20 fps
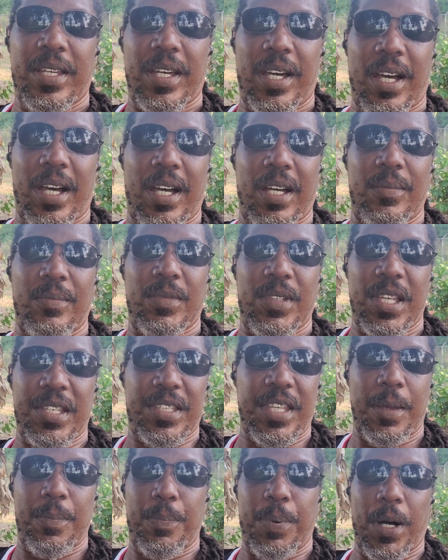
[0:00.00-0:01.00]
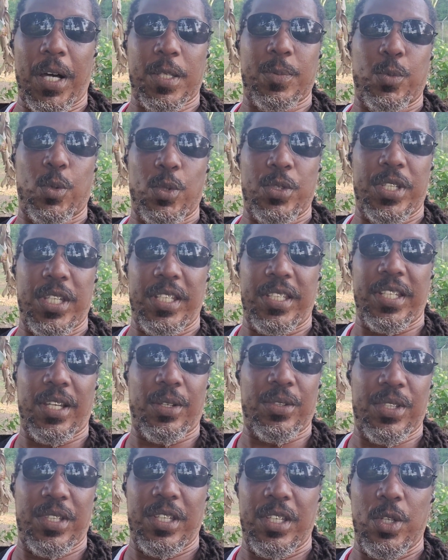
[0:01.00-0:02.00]
let's say, passport
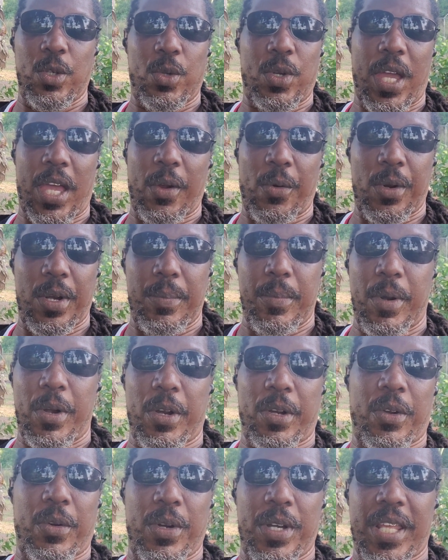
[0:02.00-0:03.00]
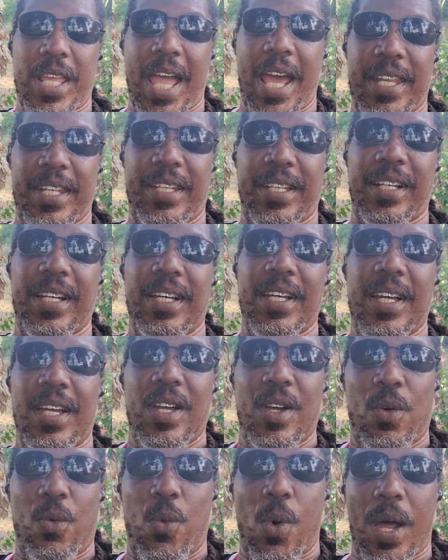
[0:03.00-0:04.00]
details in the UK or in America or in Canada,
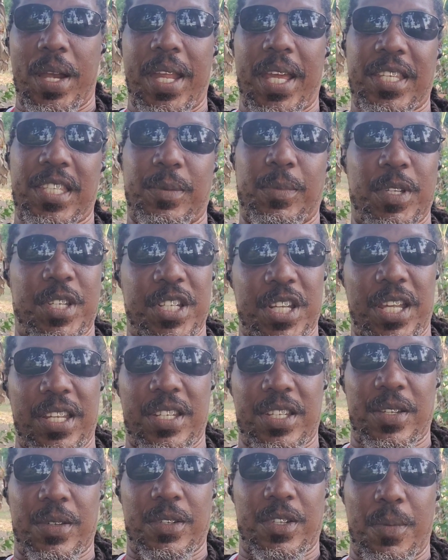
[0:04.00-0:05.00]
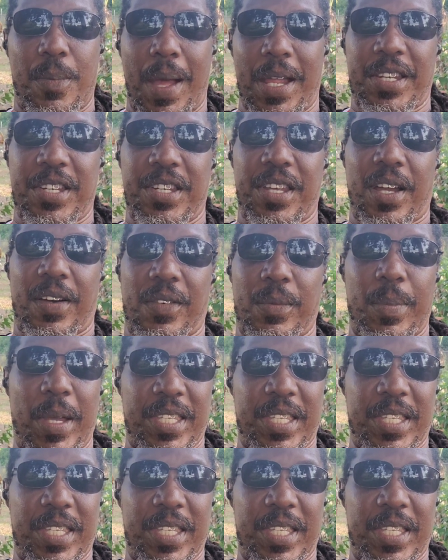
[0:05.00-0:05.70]
one has to be changed to match the other.